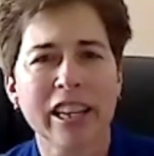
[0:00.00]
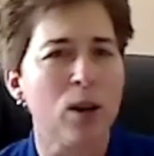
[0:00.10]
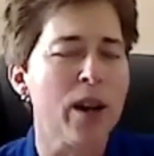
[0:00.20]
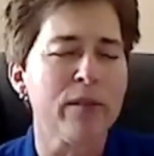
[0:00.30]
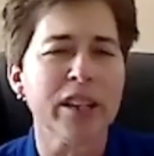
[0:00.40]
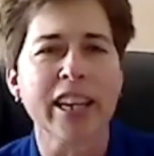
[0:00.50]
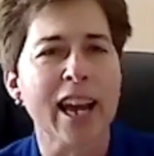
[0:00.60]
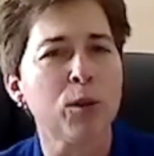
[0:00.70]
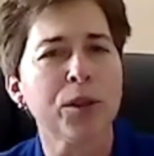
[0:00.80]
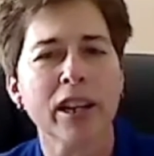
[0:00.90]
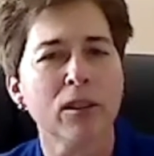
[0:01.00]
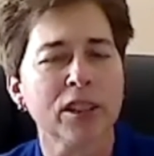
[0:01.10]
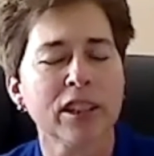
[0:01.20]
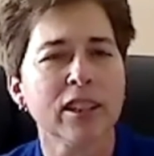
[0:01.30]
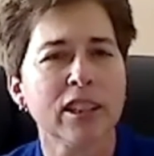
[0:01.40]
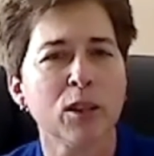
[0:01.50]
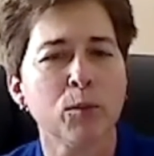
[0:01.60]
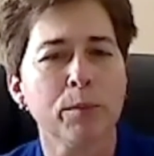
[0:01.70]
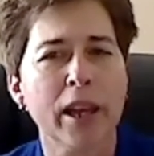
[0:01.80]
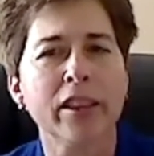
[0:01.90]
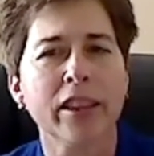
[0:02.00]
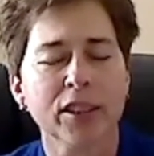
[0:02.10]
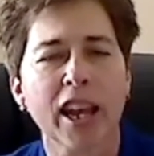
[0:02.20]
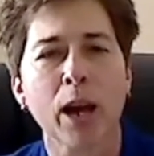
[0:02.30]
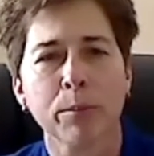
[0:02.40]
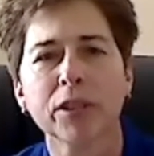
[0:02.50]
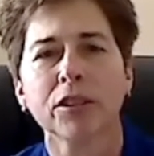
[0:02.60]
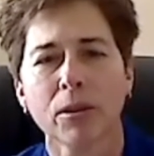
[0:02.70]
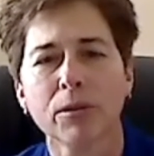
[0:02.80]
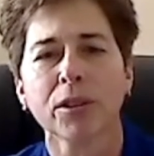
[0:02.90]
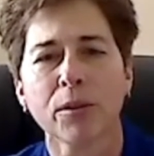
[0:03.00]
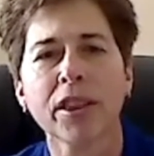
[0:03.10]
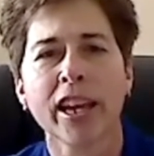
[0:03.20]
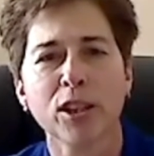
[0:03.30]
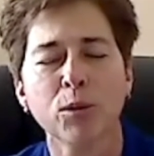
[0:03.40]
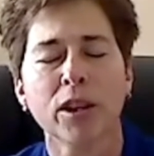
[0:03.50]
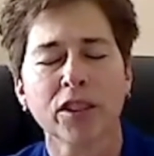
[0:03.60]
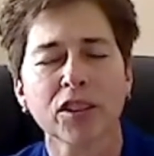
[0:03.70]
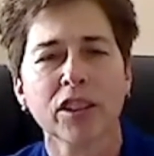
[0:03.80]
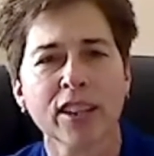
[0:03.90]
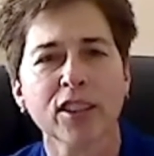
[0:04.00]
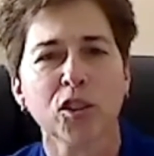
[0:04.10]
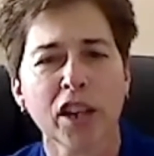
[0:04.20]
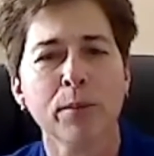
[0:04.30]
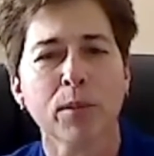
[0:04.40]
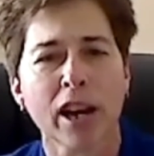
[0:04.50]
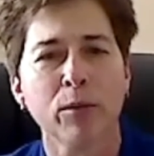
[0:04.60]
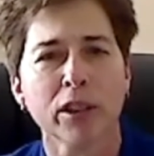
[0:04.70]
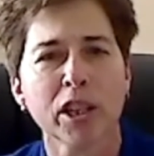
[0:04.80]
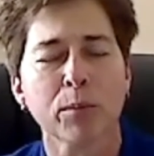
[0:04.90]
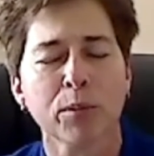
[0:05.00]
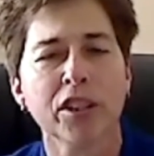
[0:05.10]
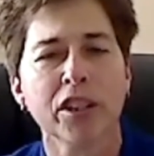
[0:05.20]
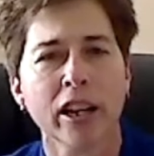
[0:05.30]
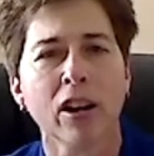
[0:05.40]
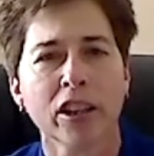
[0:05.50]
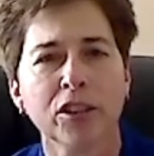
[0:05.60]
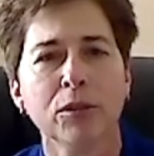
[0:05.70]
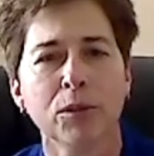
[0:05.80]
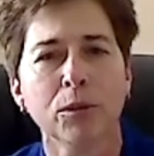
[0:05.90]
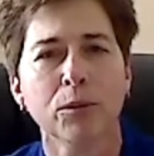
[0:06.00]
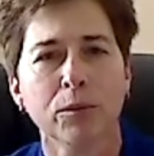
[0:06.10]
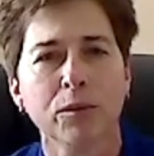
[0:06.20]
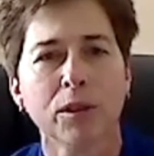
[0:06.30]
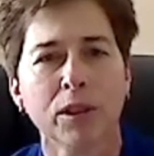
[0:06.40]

everything out there to make things happen. So thank you as a chamber. I really appreciate all that you do for